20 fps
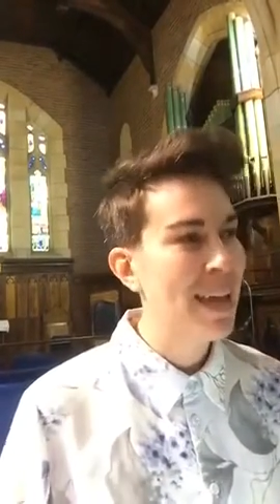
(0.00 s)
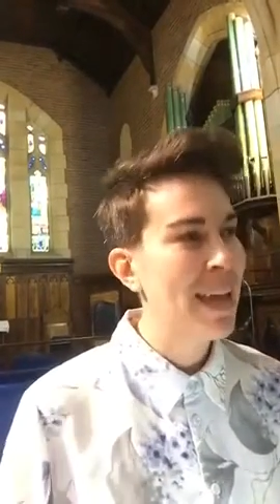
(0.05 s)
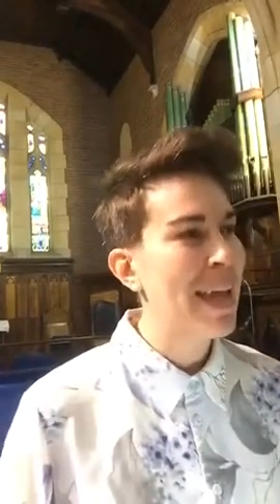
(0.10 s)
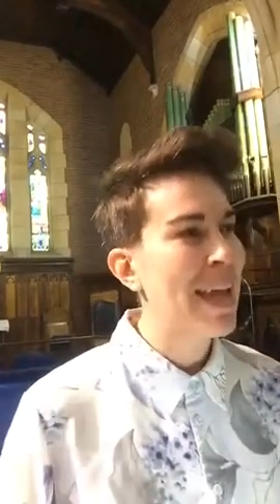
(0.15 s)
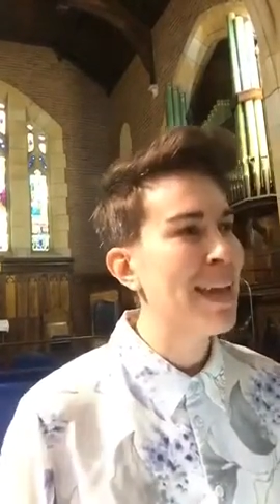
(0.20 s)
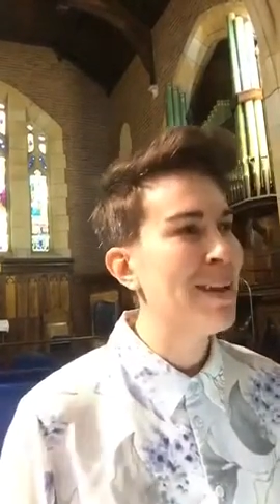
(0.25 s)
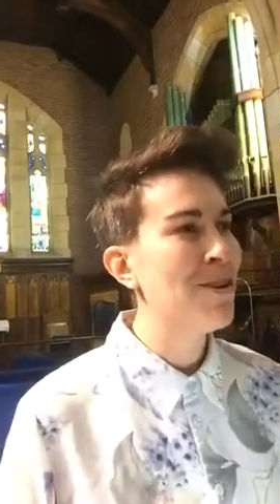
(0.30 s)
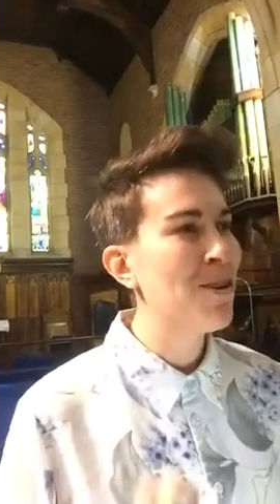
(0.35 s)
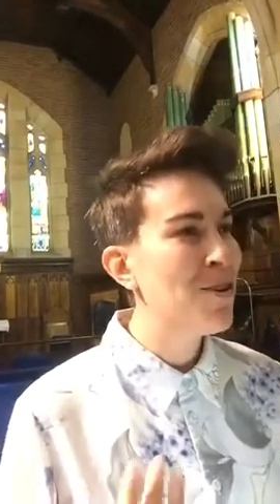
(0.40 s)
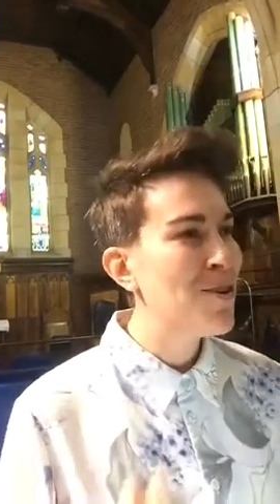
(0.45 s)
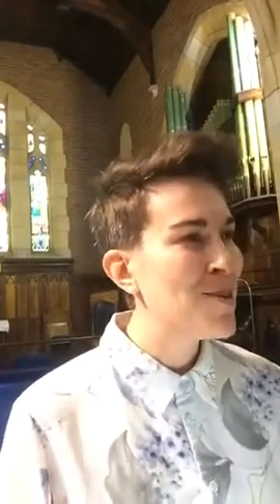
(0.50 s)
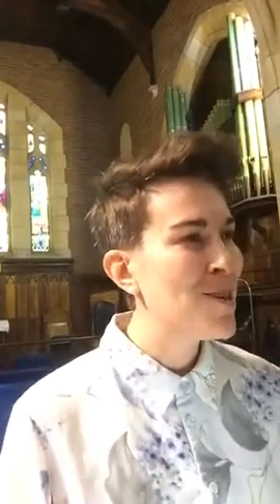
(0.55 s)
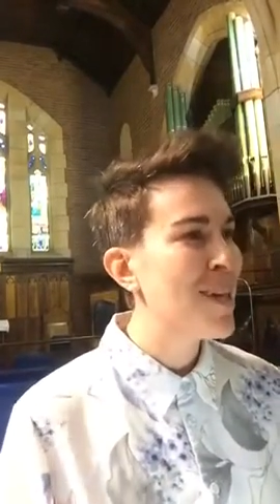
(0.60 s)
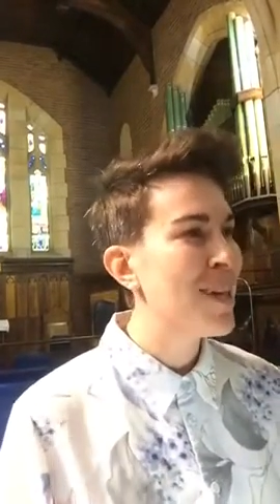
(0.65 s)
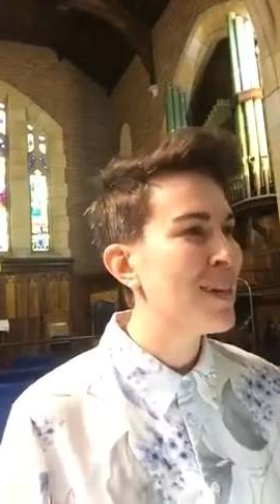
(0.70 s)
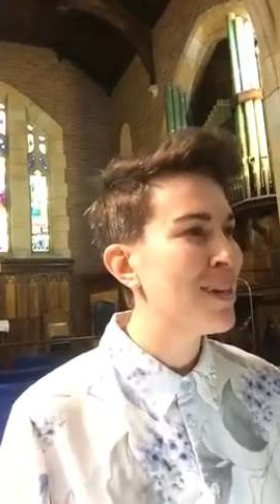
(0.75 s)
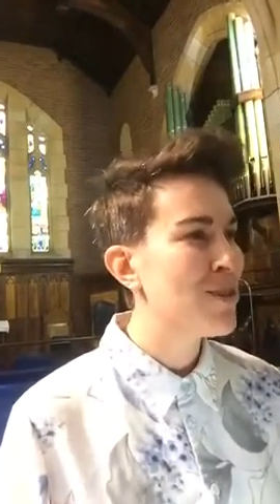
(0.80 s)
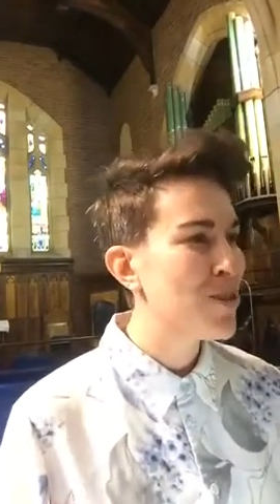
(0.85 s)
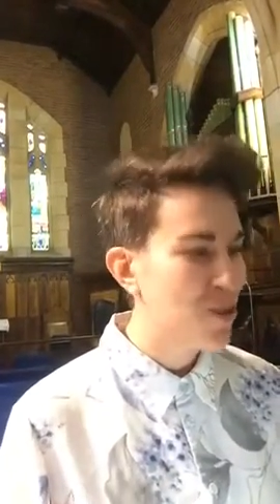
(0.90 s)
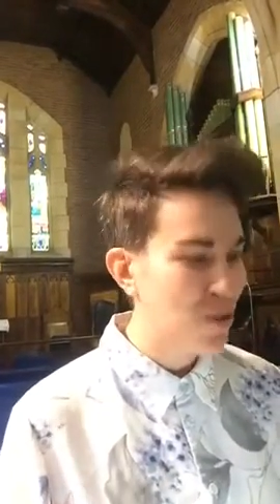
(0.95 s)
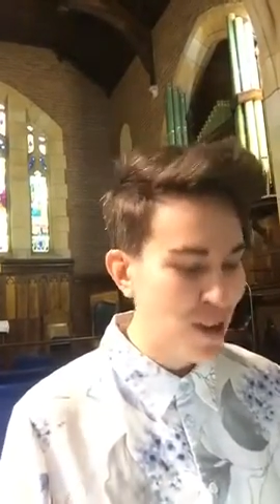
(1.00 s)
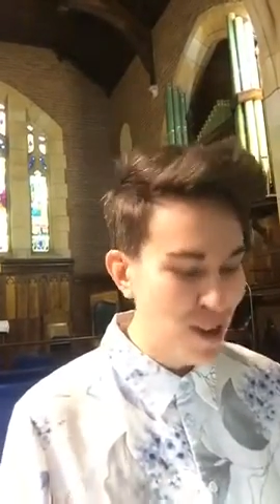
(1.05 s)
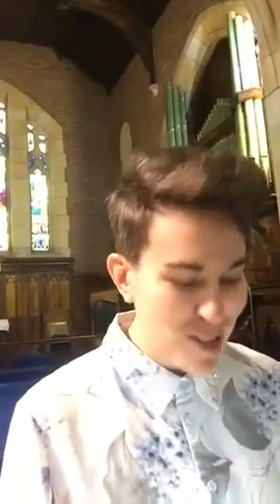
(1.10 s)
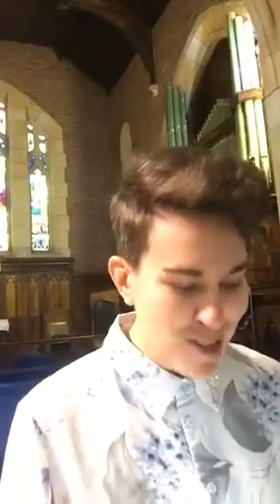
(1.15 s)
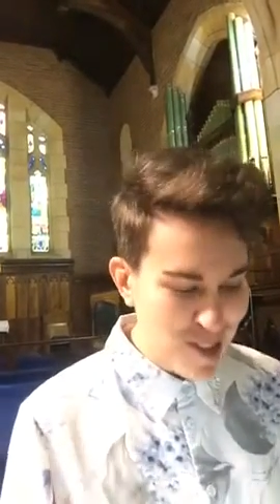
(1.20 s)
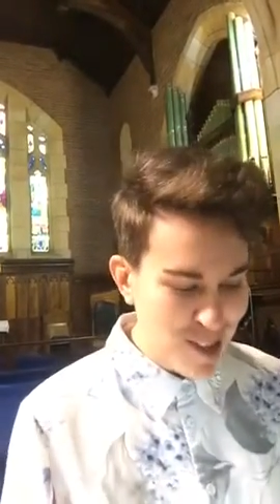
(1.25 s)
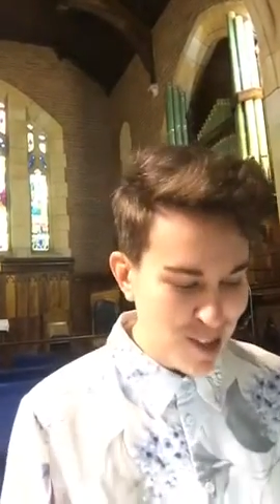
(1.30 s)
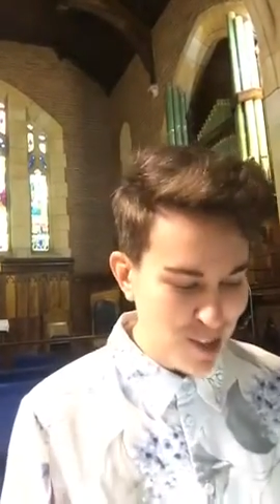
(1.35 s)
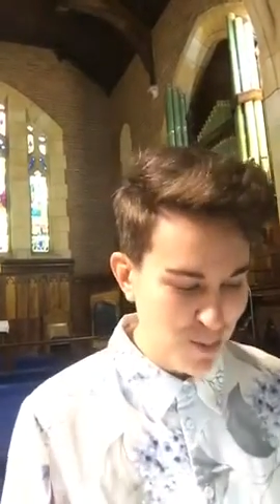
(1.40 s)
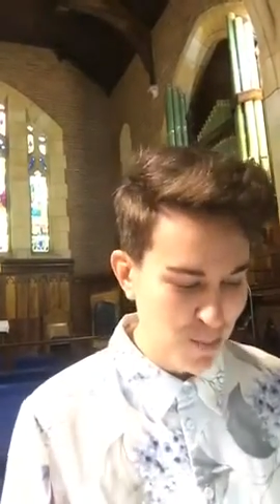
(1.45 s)
He knows he can
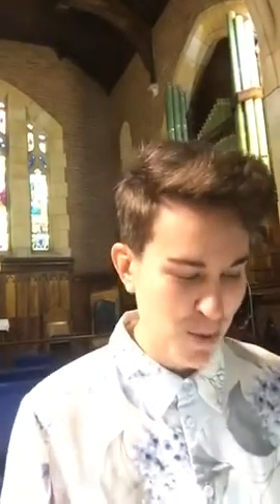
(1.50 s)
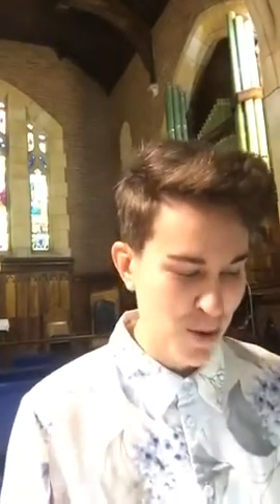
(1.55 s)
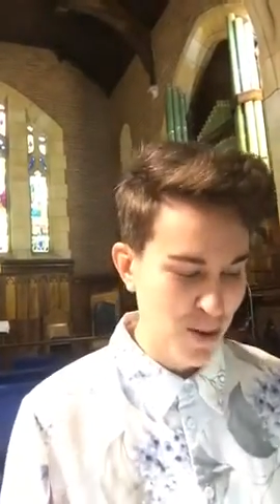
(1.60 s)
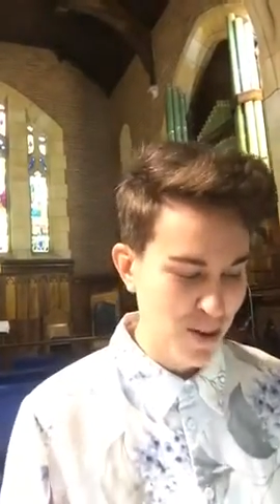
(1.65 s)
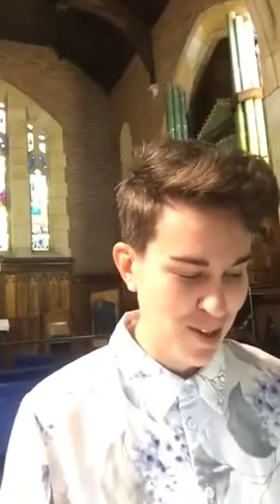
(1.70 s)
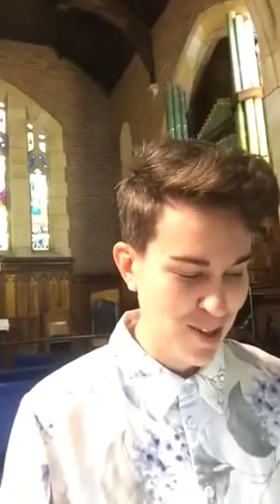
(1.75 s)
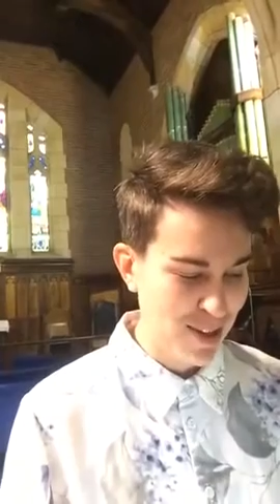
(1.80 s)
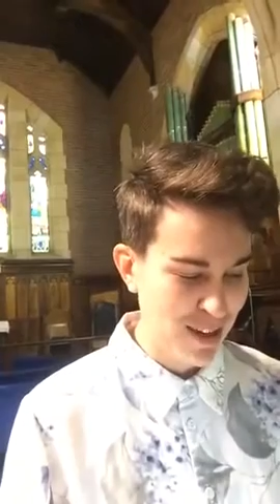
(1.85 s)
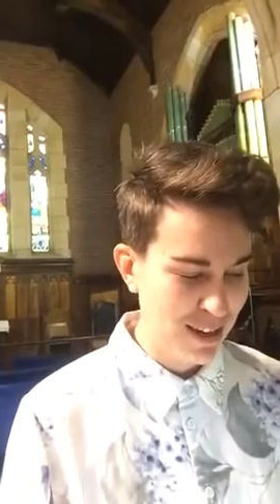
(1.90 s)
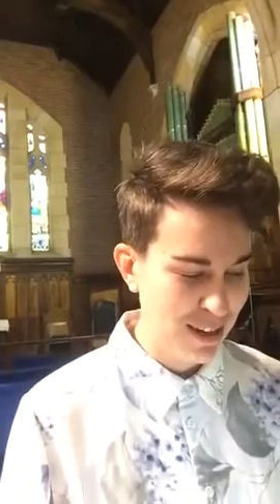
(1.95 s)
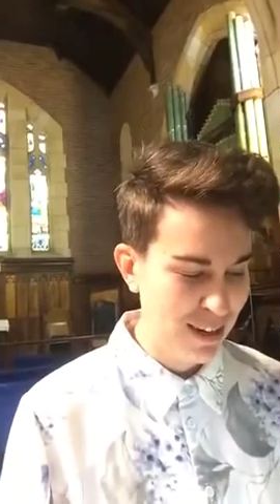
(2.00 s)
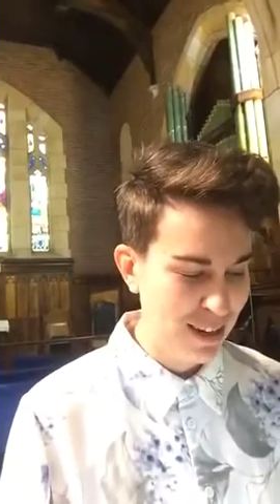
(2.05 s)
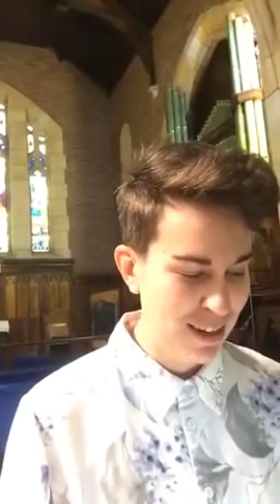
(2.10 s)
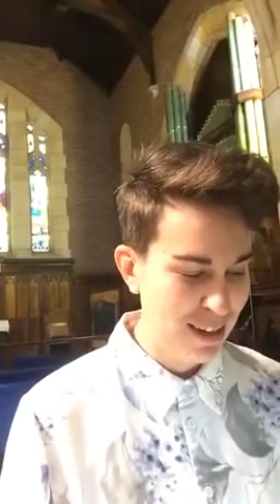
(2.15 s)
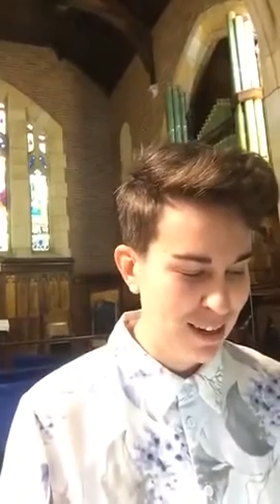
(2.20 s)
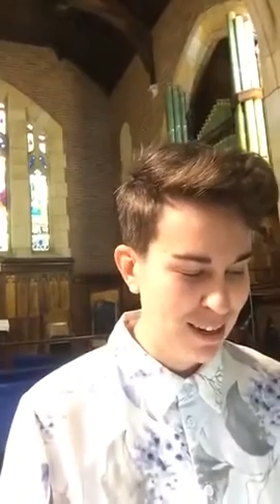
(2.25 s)
trust this person.